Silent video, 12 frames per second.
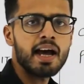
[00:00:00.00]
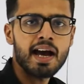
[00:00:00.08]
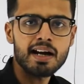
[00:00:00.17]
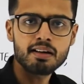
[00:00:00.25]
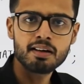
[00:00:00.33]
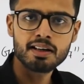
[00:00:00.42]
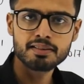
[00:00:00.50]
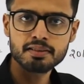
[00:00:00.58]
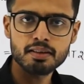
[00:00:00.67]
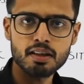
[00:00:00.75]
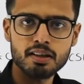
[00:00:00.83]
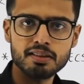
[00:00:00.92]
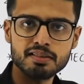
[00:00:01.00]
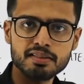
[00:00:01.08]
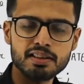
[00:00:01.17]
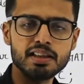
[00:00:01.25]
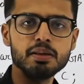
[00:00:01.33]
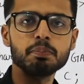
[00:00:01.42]
address
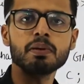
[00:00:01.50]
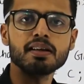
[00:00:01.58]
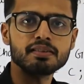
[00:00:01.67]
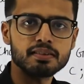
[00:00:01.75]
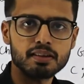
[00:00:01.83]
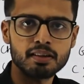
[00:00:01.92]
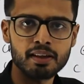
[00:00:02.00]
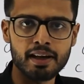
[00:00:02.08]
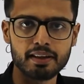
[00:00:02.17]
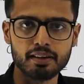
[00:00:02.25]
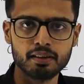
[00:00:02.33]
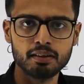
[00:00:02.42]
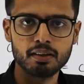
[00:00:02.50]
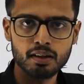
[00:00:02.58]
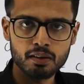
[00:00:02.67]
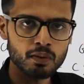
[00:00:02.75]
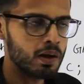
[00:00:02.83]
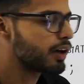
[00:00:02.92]
C plus 10.
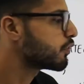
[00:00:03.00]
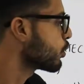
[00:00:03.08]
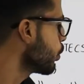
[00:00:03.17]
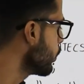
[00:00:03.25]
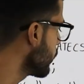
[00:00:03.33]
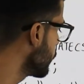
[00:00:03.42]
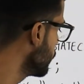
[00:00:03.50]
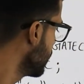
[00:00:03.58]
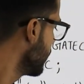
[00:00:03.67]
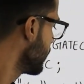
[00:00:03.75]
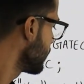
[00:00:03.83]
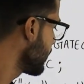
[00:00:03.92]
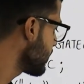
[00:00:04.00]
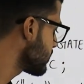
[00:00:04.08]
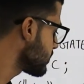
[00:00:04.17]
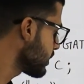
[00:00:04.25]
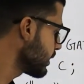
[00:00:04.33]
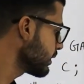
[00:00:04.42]
Now I have told you that
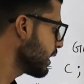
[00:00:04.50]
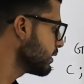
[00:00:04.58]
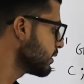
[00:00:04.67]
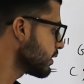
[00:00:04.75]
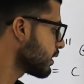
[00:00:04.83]
string length